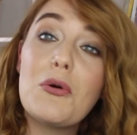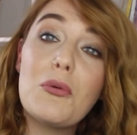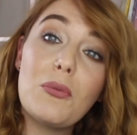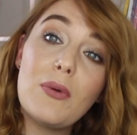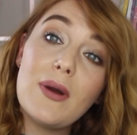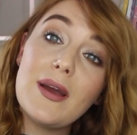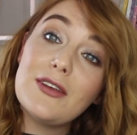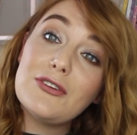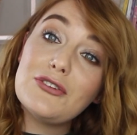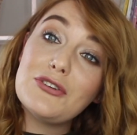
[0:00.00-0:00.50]

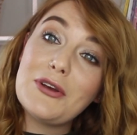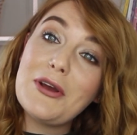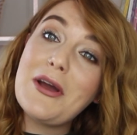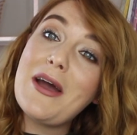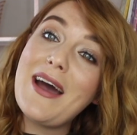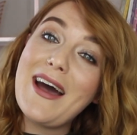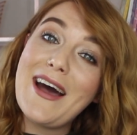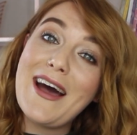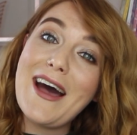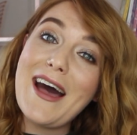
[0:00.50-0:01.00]
which
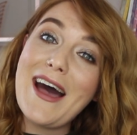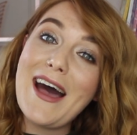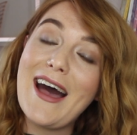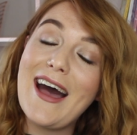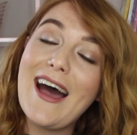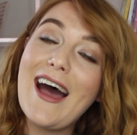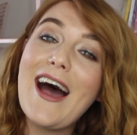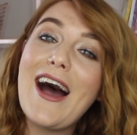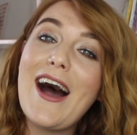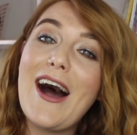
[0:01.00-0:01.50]

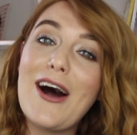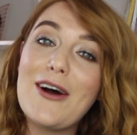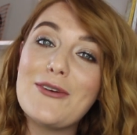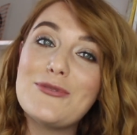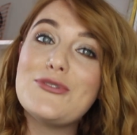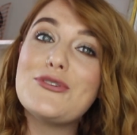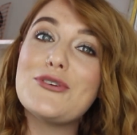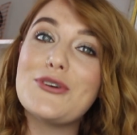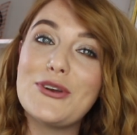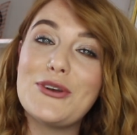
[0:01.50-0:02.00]

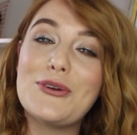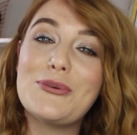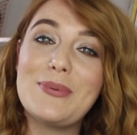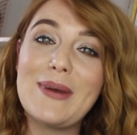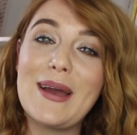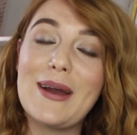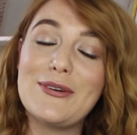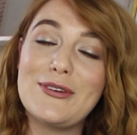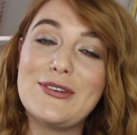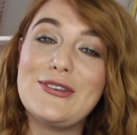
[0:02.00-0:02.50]
I'm sure you'll
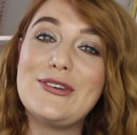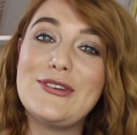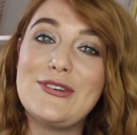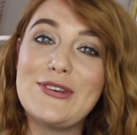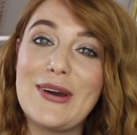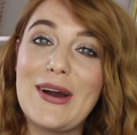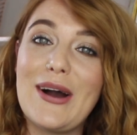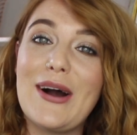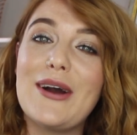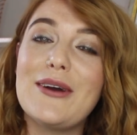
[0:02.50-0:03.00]
be able to
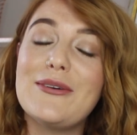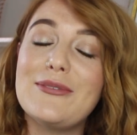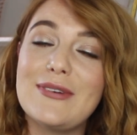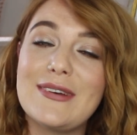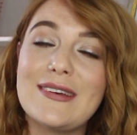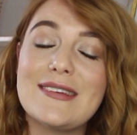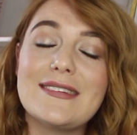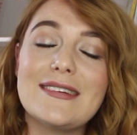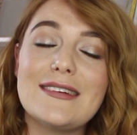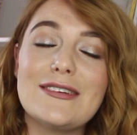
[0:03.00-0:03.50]
do at home
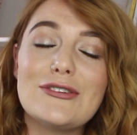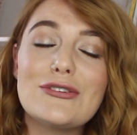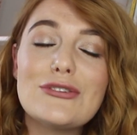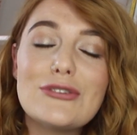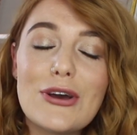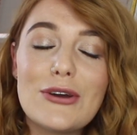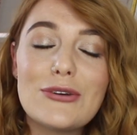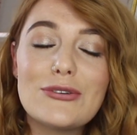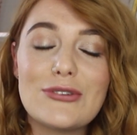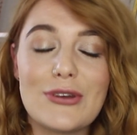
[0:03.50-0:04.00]
because it's
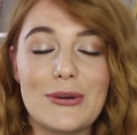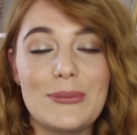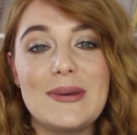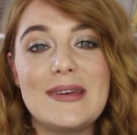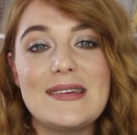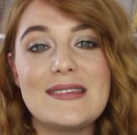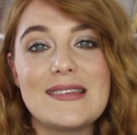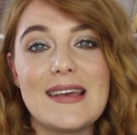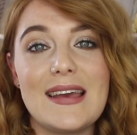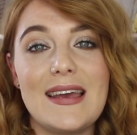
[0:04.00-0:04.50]
so
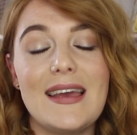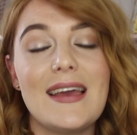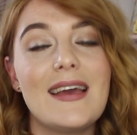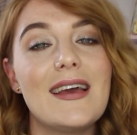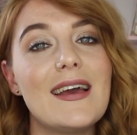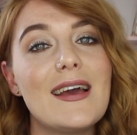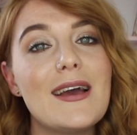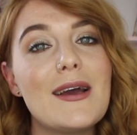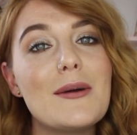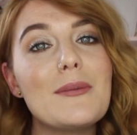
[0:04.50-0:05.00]
easy,
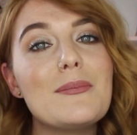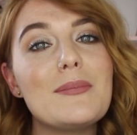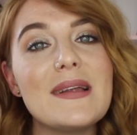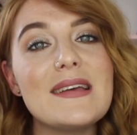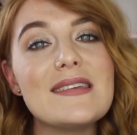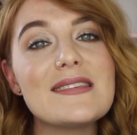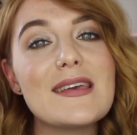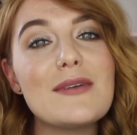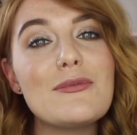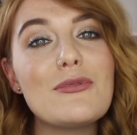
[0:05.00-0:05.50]

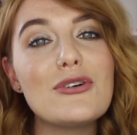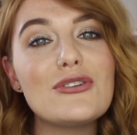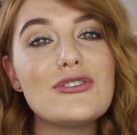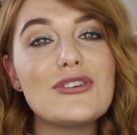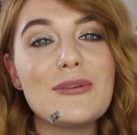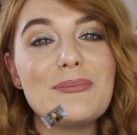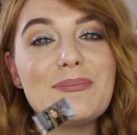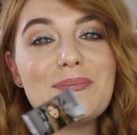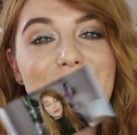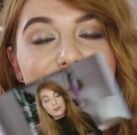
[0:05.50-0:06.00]
please keep
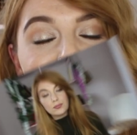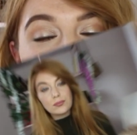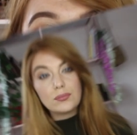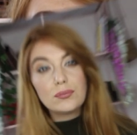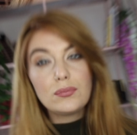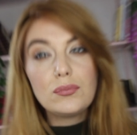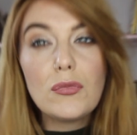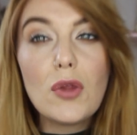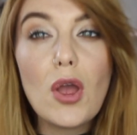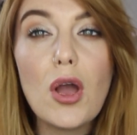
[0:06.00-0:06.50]
watching.
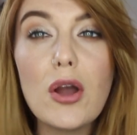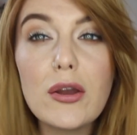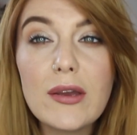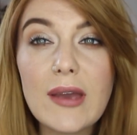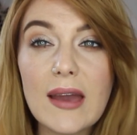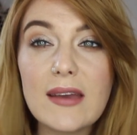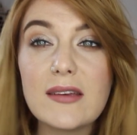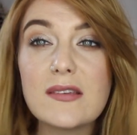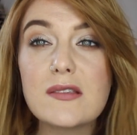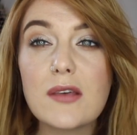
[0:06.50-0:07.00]

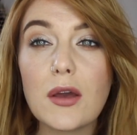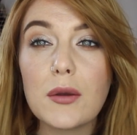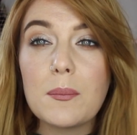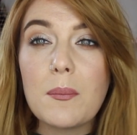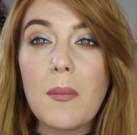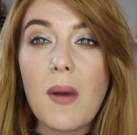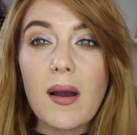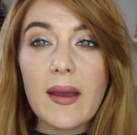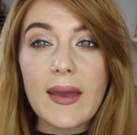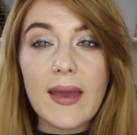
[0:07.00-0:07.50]
Okay, so
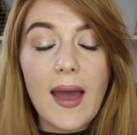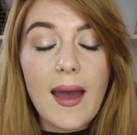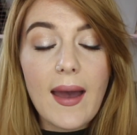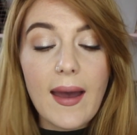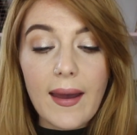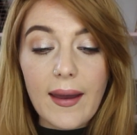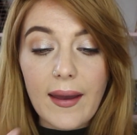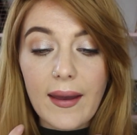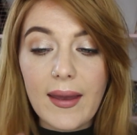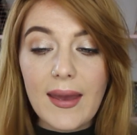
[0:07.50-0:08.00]
my
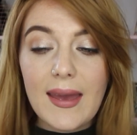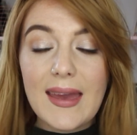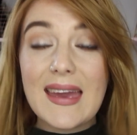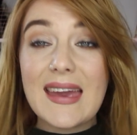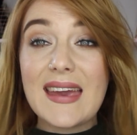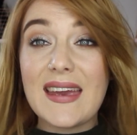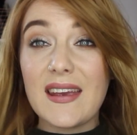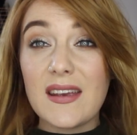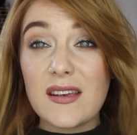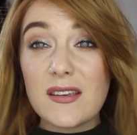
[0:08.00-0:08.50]
hair,
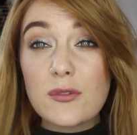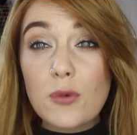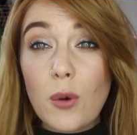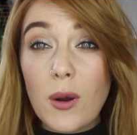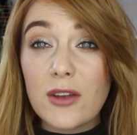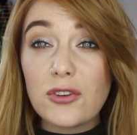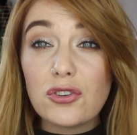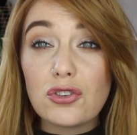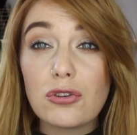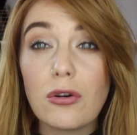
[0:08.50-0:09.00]
it is
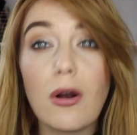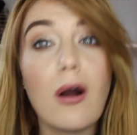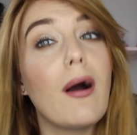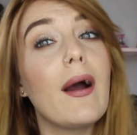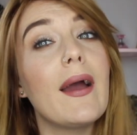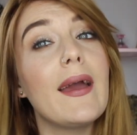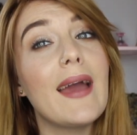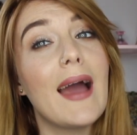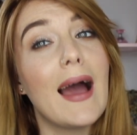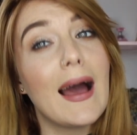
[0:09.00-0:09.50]
quite
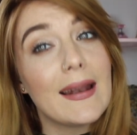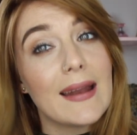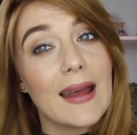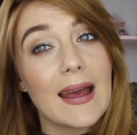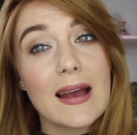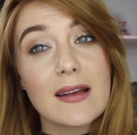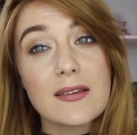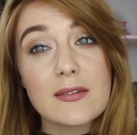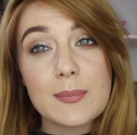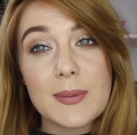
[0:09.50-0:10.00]
dry and it
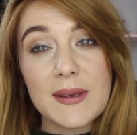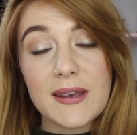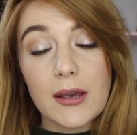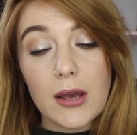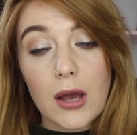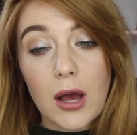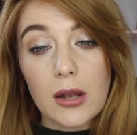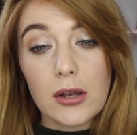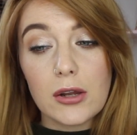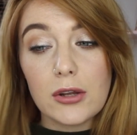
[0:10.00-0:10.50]
has been
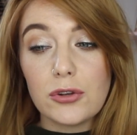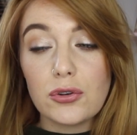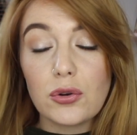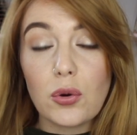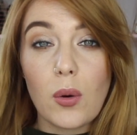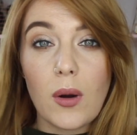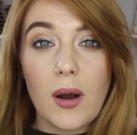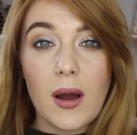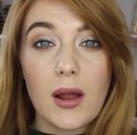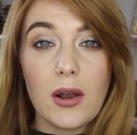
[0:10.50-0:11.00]
coloured
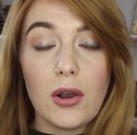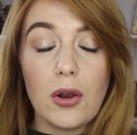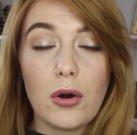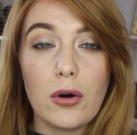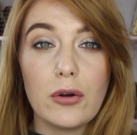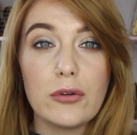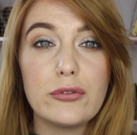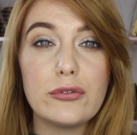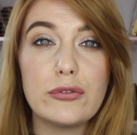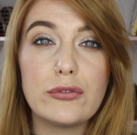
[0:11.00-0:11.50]
quite a
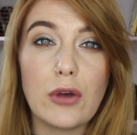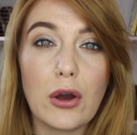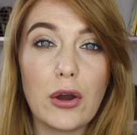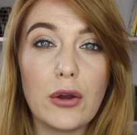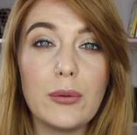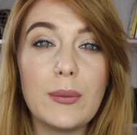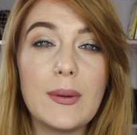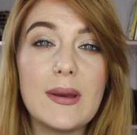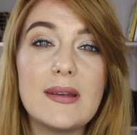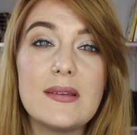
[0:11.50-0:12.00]
lot,
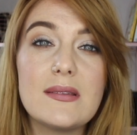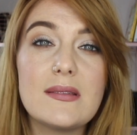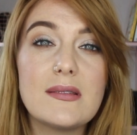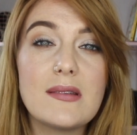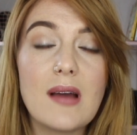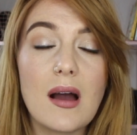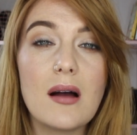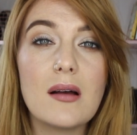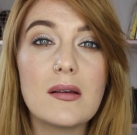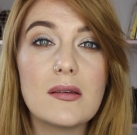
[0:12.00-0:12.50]
so it
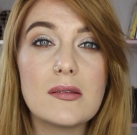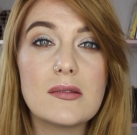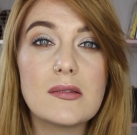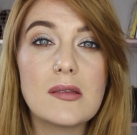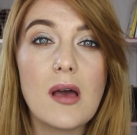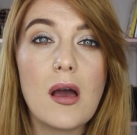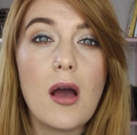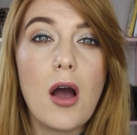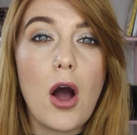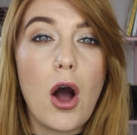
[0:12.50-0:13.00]

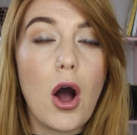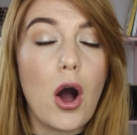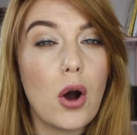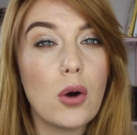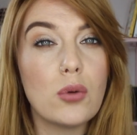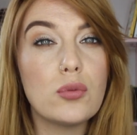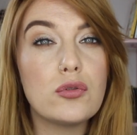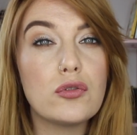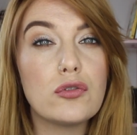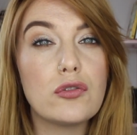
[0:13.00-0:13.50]
does
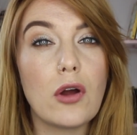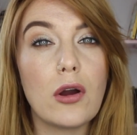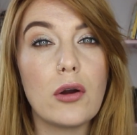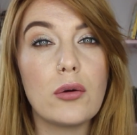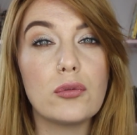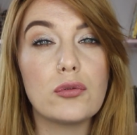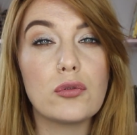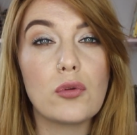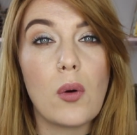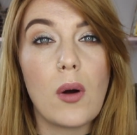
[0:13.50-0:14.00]
hold
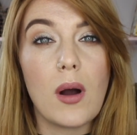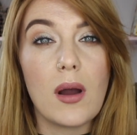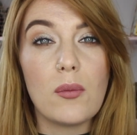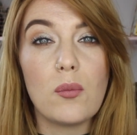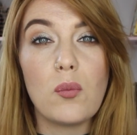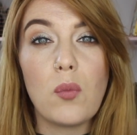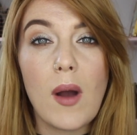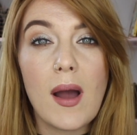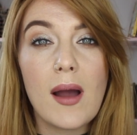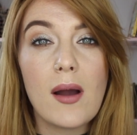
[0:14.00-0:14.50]
styles
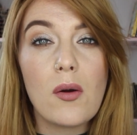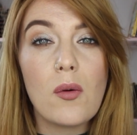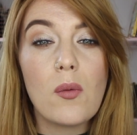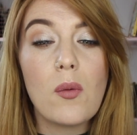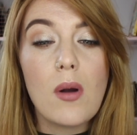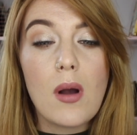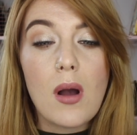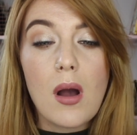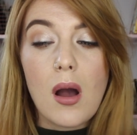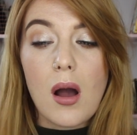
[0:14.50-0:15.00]
quite
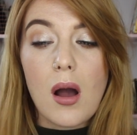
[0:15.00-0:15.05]
well.